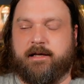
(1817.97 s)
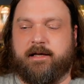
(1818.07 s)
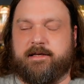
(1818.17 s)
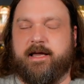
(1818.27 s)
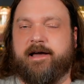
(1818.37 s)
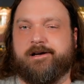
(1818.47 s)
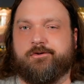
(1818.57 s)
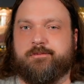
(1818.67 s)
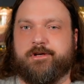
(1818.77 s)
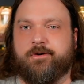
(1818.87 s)
And yeah, it
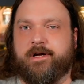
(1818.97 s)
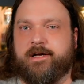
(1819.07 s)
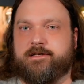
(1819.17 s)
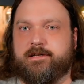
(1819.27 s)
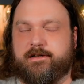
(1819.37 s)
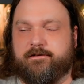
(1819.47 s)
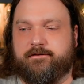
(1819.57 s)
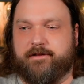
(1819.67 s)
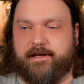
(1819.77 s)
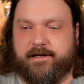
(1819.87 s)
would be great
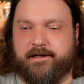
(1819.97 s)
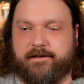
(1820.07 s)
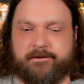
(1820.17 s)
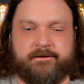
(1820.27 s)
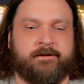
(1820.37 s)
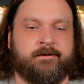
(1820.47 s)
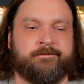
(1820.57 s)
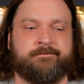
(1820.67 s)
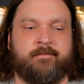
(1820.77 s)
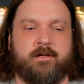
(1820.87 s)
if they
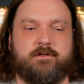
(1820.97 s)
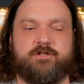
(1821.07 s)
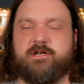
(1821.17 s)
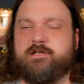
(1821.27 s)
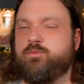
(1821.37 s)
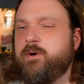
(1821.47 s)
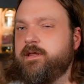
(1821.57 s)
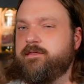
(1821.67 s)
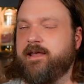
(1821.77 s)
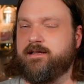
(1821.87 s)
just
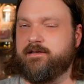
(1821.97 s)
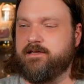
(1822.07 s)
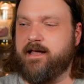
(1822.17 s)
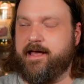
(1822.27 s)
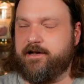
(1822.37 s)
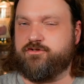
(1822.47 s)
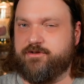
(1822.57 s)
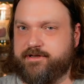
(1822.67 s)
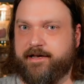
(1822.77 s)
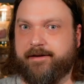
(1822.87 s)
went that little extra
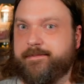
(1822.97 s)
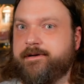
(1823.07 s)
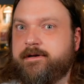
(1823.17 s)
step